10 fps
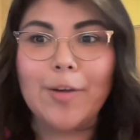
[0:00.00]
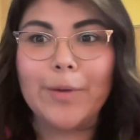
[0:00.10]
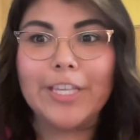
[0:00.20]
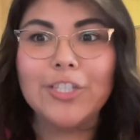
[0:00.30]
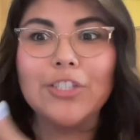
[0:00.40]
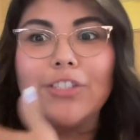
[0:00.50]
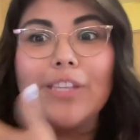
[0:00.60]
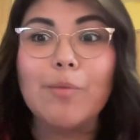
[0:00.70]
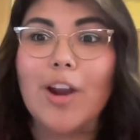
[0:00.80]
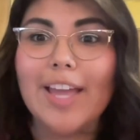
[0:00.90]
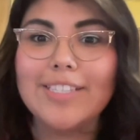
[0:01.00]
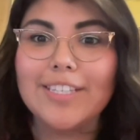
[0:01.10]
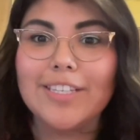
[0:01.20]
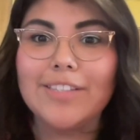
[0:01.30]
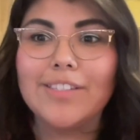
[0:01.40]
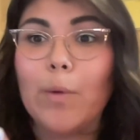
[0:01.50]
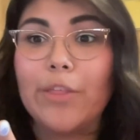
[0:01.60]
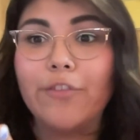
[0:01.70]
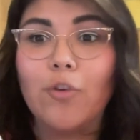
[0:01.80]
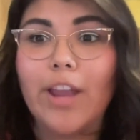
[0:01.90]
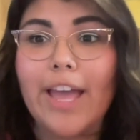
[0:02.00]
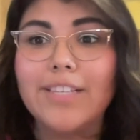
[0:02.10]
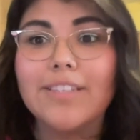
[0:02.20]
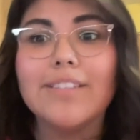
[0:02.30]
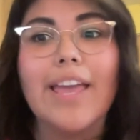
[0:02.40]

which summarizes weather forecasts